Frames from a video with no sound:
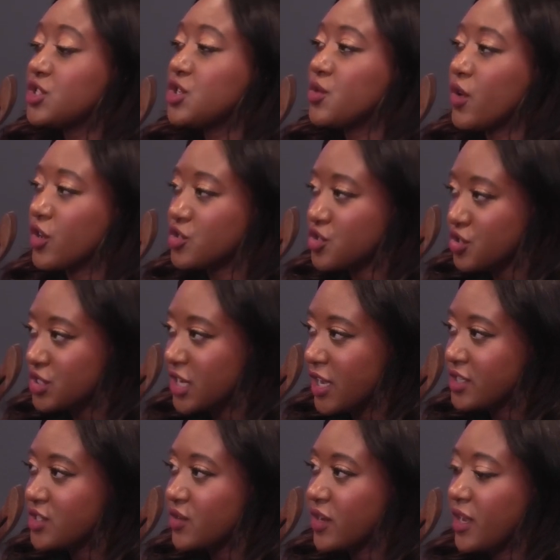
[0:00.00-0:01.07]
to her
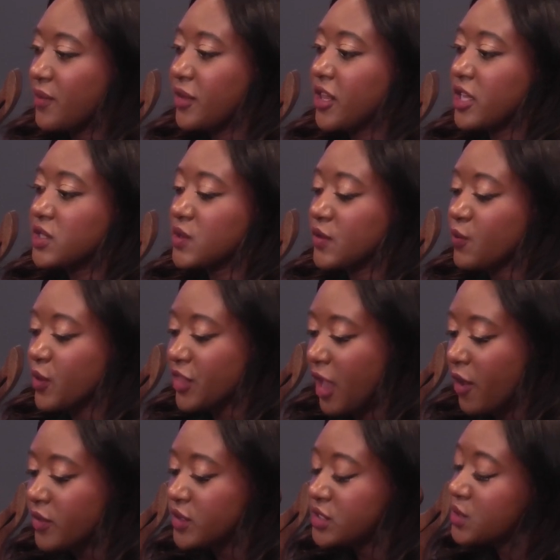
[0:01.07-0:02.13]
trajectory, because
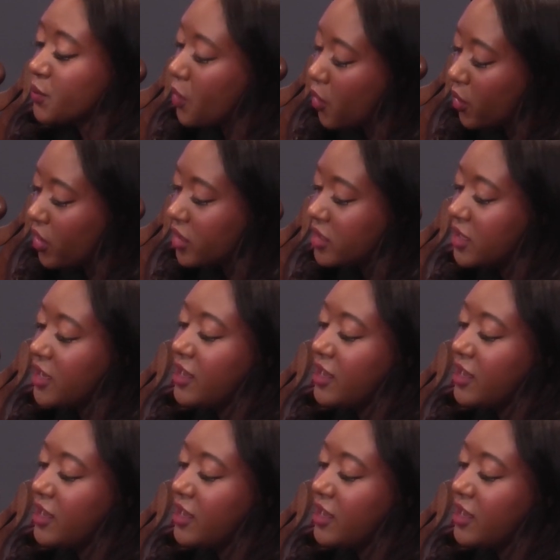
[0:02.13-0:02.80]
without the support